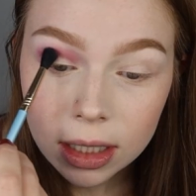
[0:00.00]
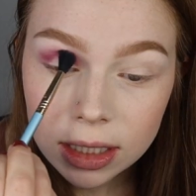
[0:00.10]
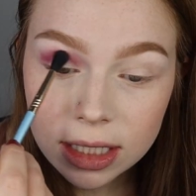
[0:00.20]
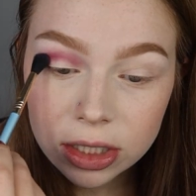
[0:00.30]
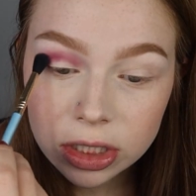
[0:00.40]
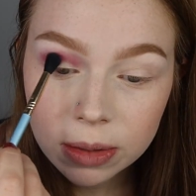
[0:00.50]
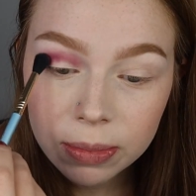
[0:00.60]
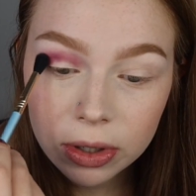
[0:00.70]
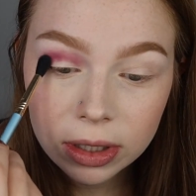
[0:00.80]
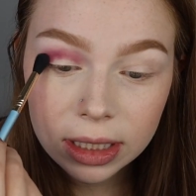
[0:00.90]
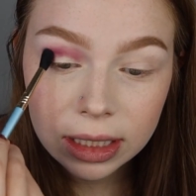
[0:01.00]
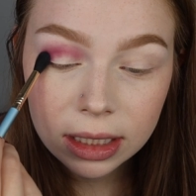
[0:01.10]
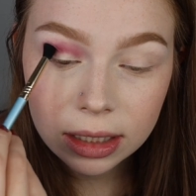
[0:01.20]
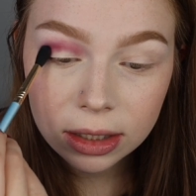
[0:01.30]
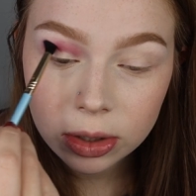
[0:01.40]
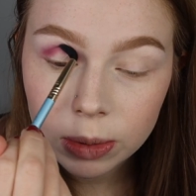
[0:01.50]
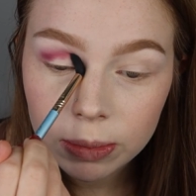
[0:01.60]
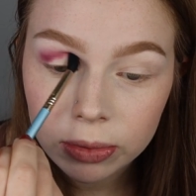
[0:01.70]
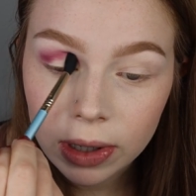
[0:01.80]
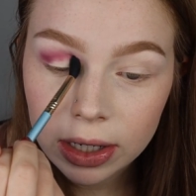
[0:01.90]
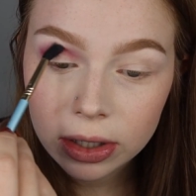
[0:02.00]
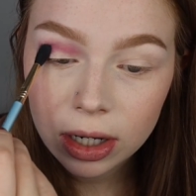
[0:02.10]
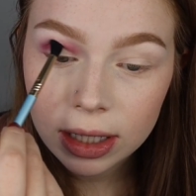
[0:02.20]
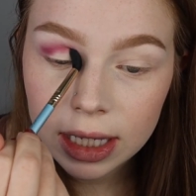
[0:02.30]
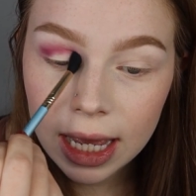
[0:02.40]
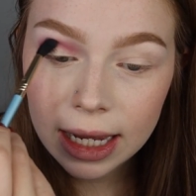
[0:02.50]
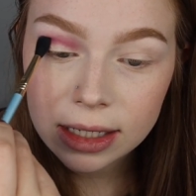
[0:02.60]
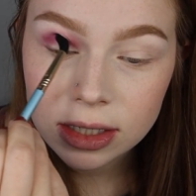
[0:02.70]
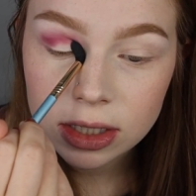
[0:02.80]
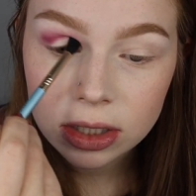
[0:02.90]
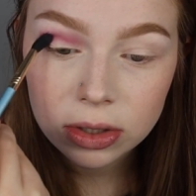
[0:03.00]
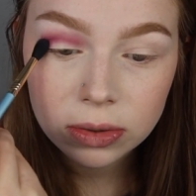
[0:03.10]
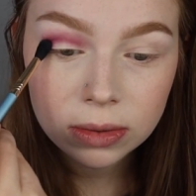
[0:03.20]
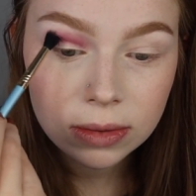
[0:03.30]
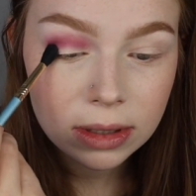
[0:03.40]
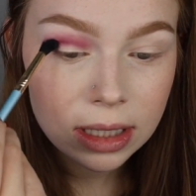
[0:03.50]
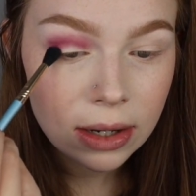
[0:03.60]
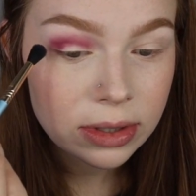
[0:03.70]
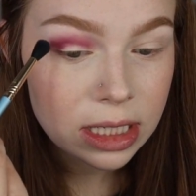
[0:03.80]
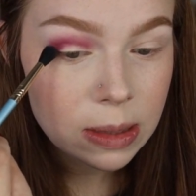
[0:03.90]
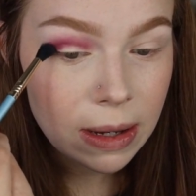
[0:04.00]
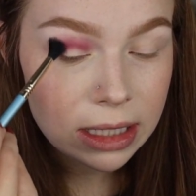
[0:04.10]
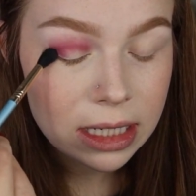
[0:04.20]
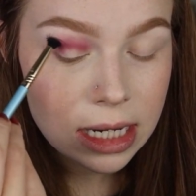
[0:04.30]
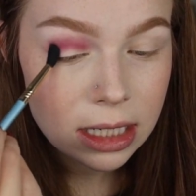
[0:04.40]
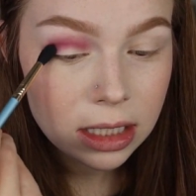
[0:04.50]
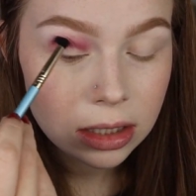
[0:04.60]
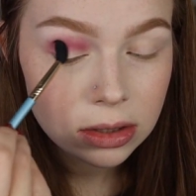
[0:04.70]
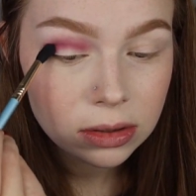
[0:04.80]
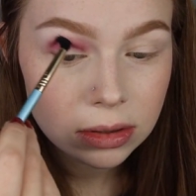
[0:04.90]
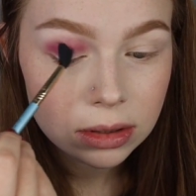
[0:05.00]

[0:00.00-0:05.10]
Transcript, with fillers: It's actually pulling a little bit brighter on the eyes too than I was expecting it to.